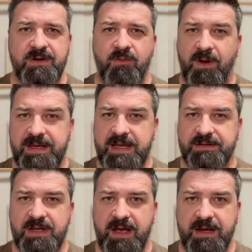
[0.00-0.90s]
why
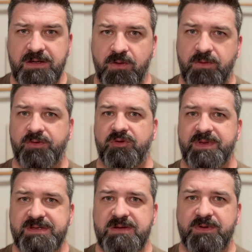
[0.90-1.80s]
can't I go a little
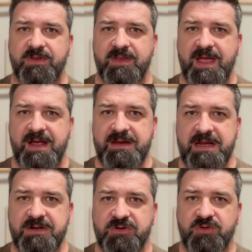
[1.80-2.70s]
bit deeper than that
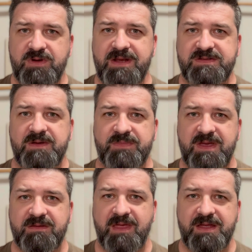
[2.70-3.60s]
and create
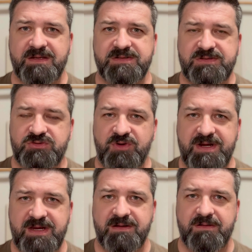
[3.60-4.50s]
something that is
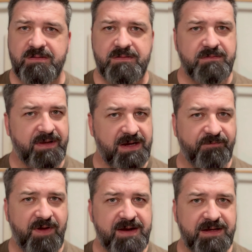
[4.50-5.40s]
training like I'm
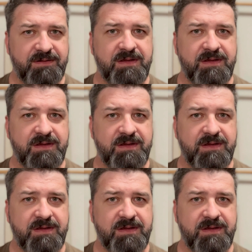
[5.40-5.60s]
fighting?